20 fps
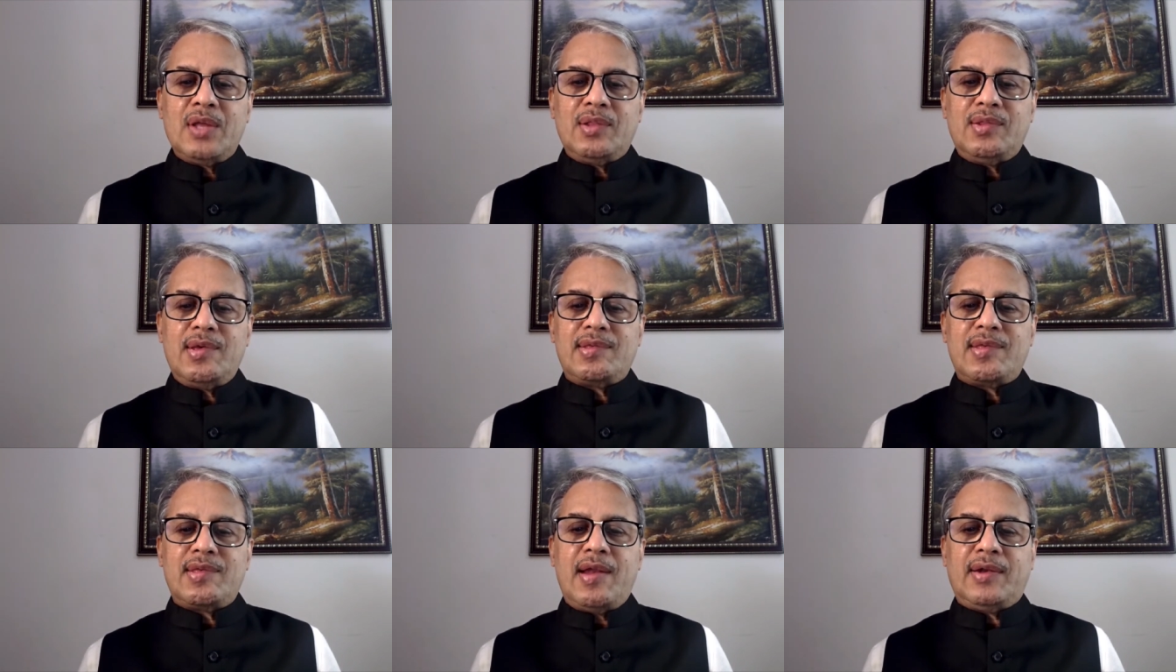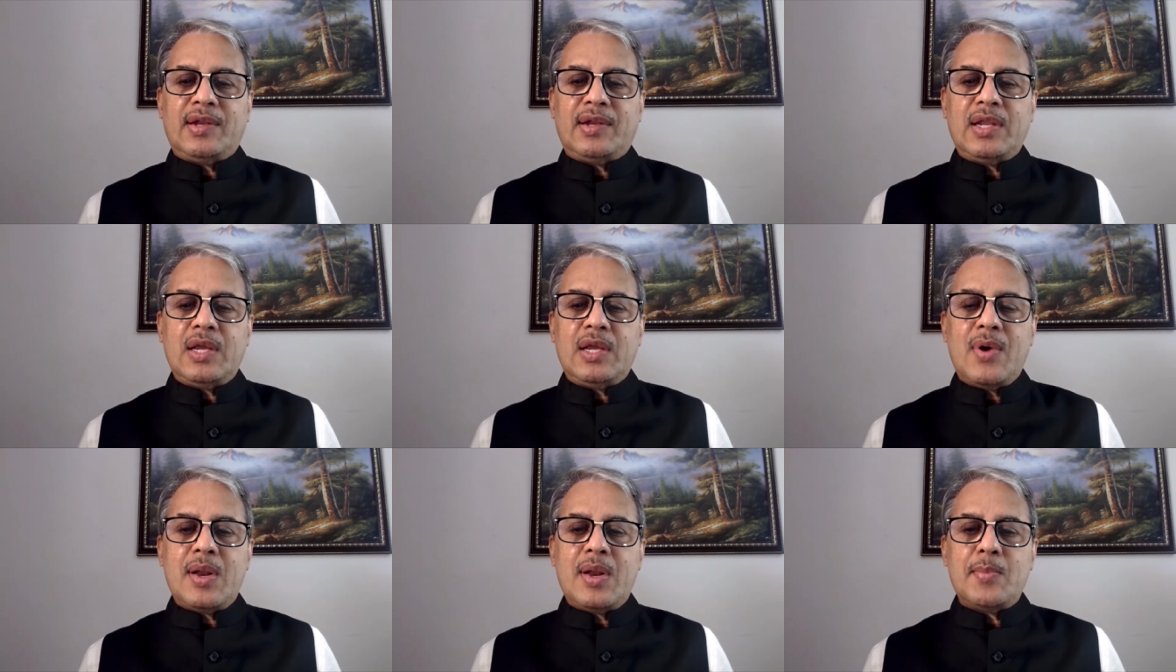These
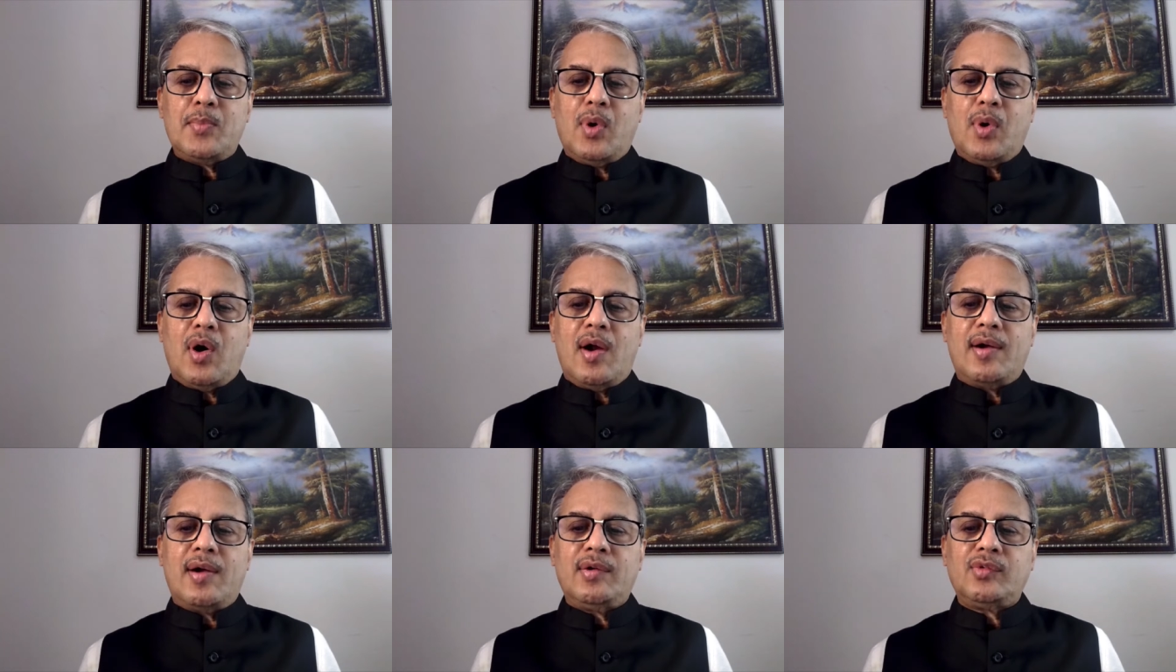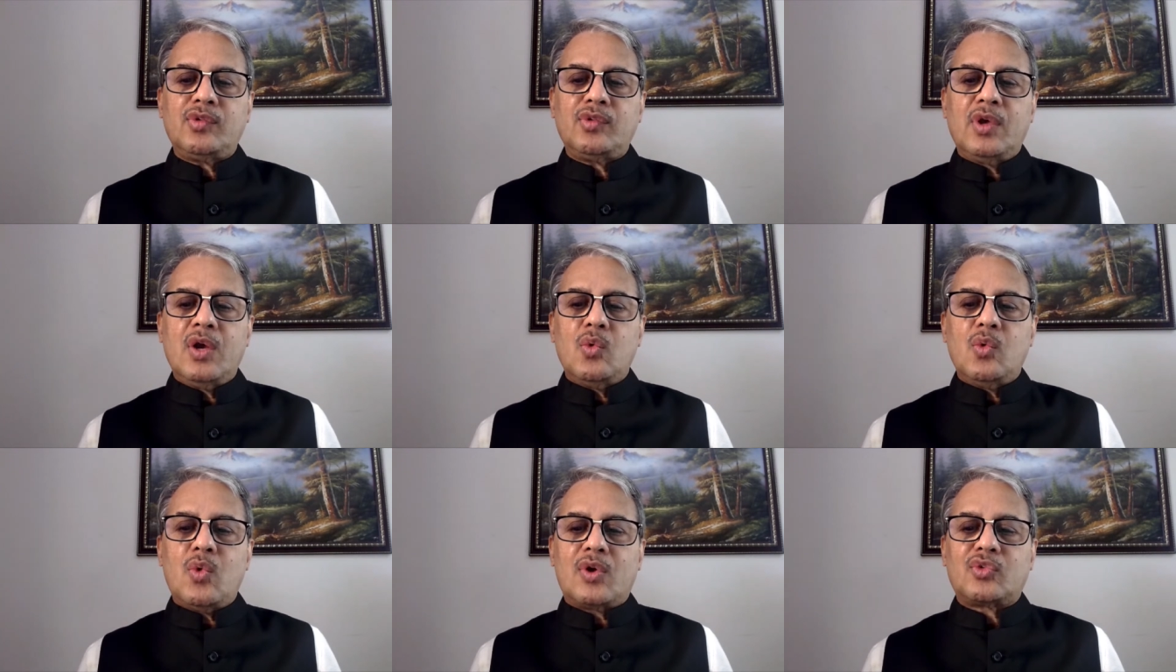AT1 bonds
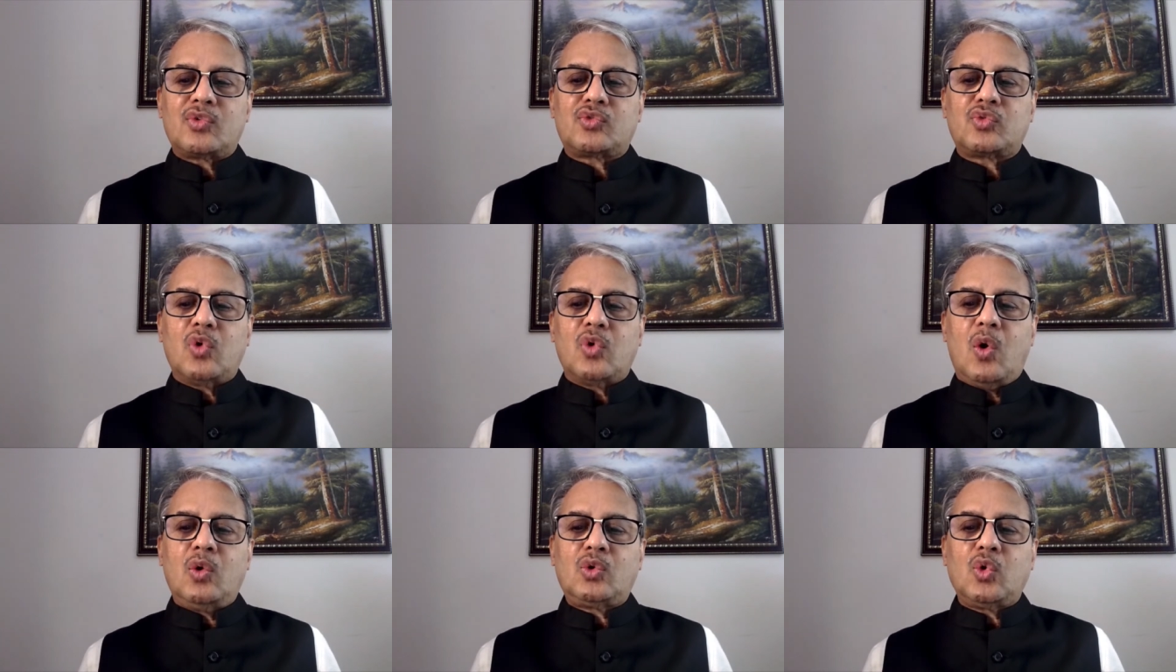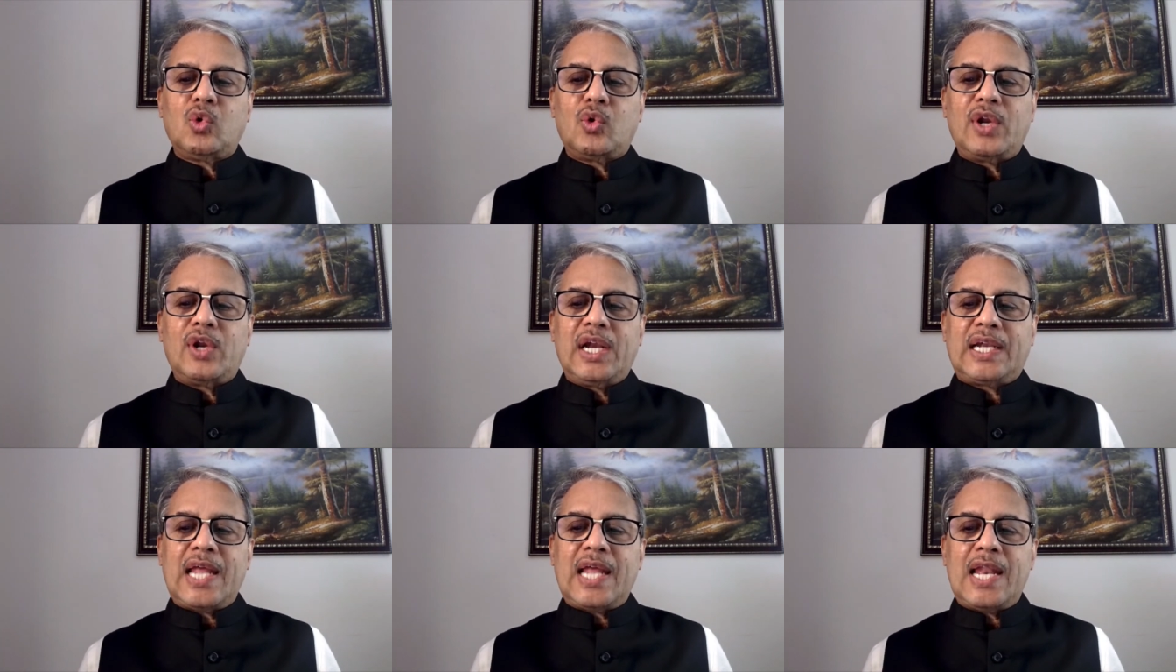were sold to
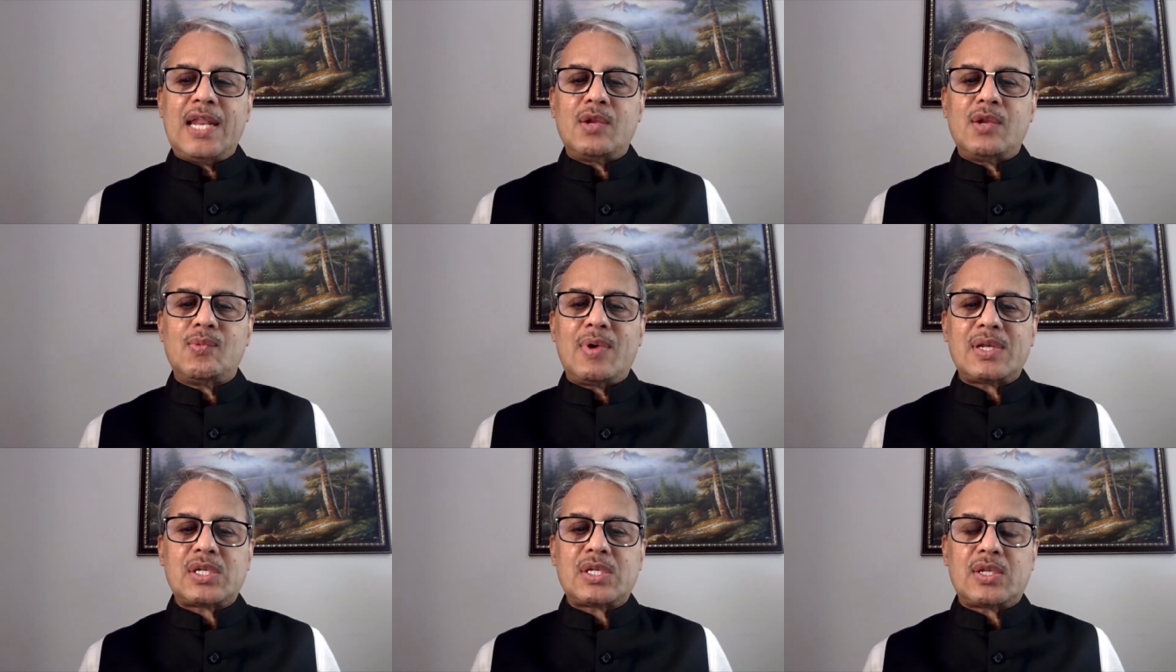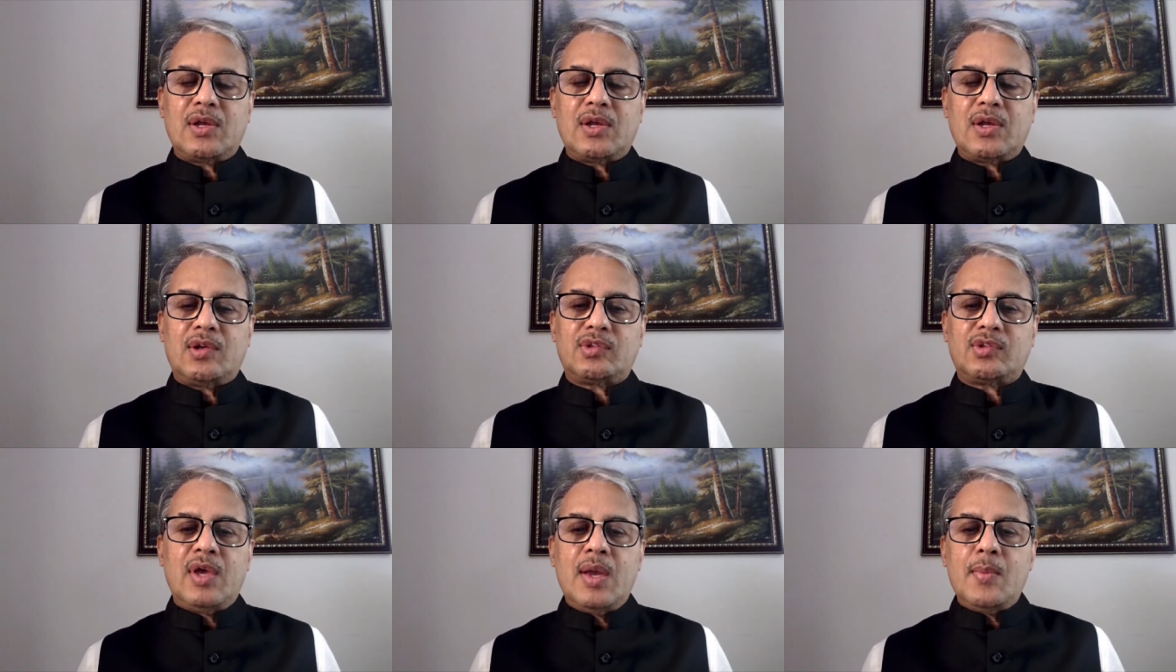retail
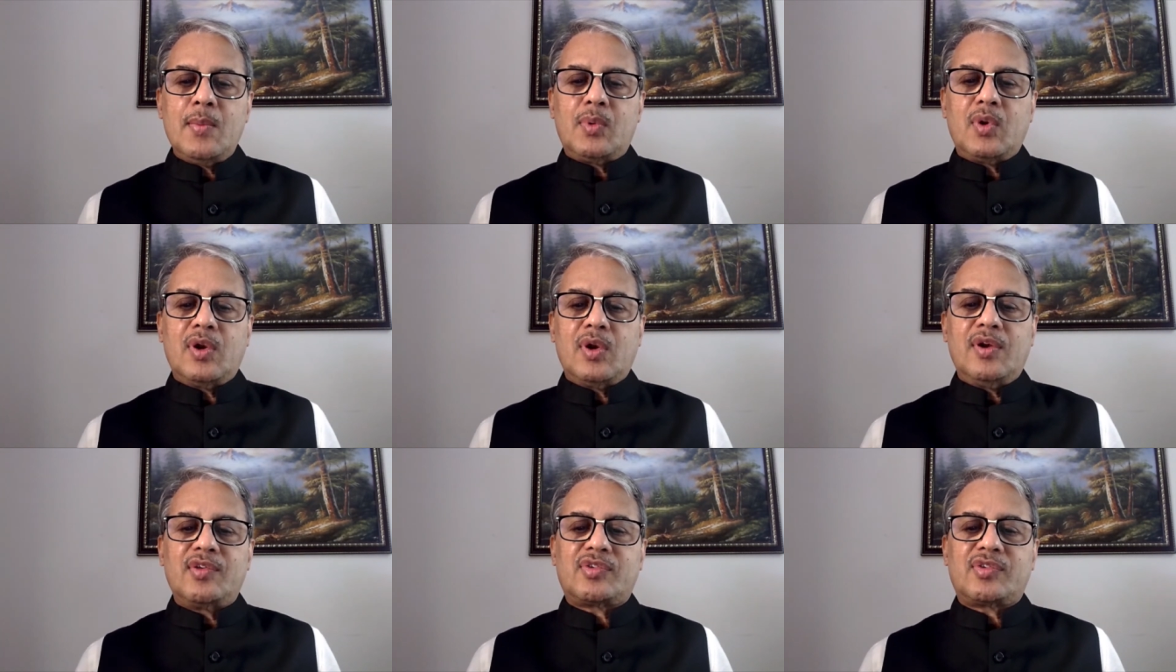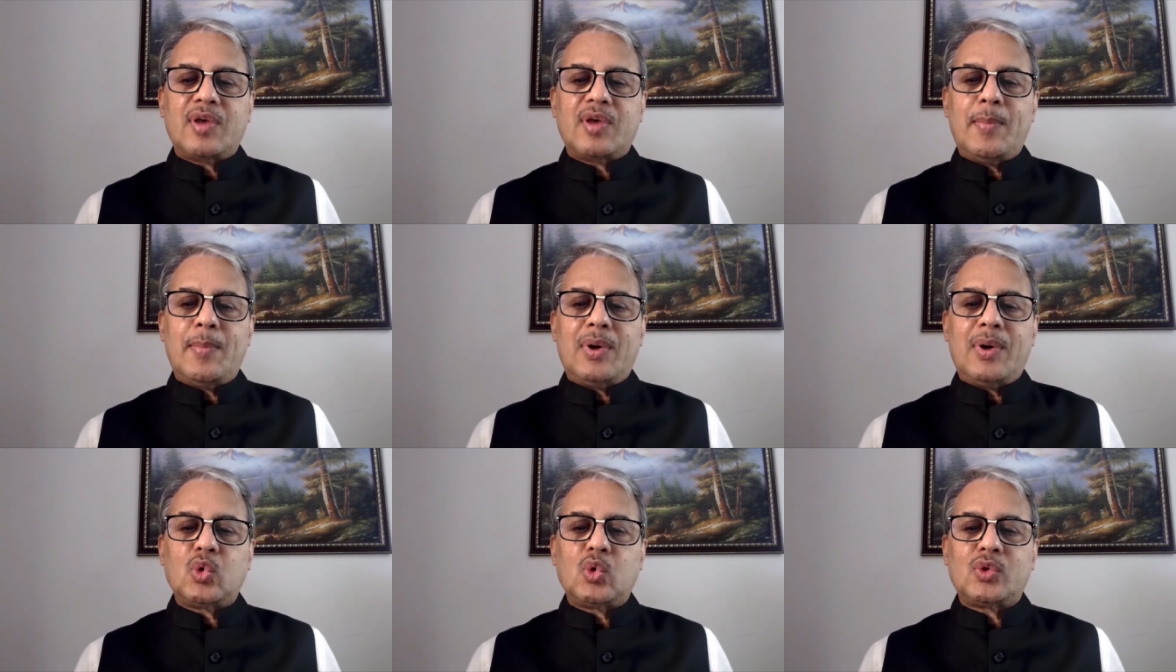investors between
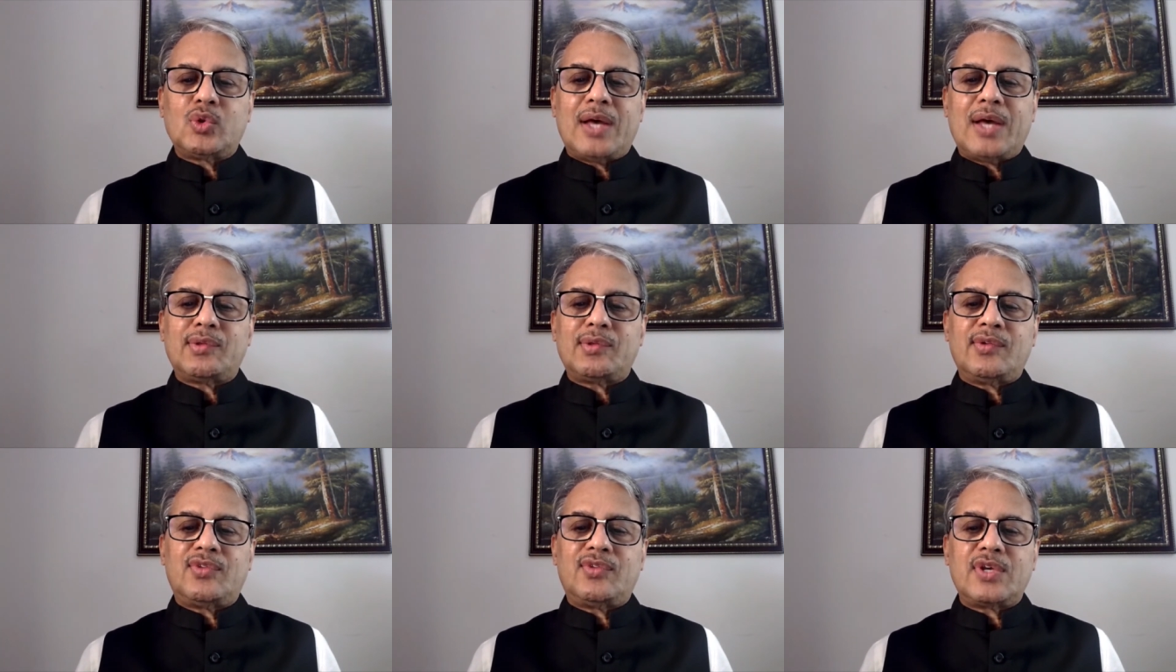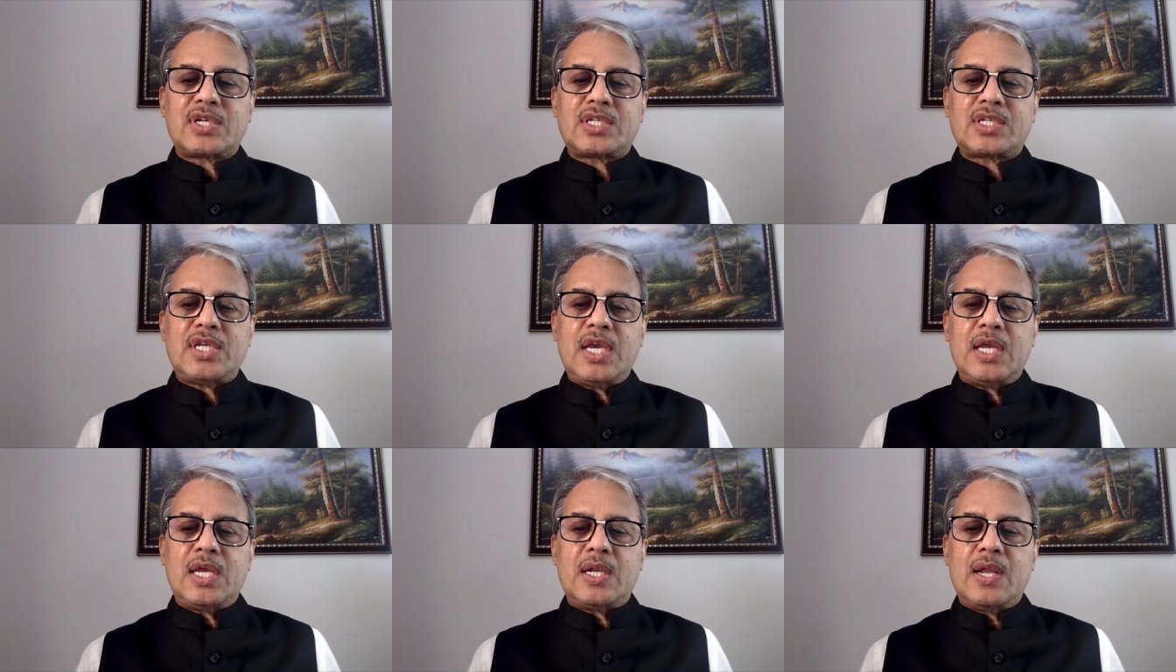December
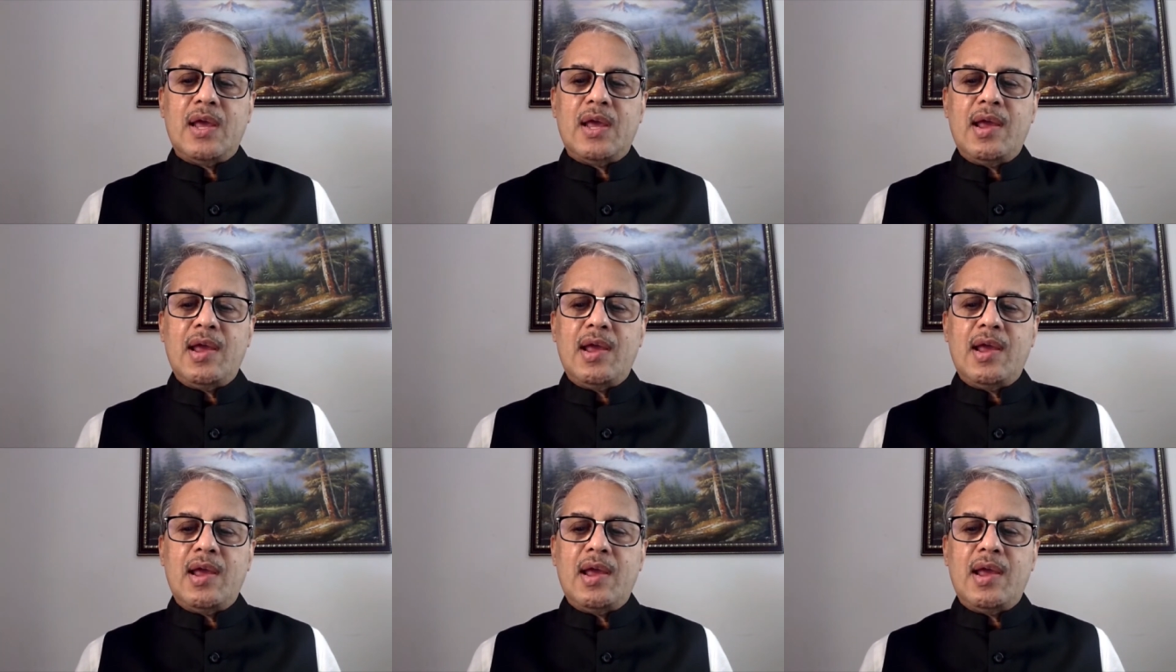2016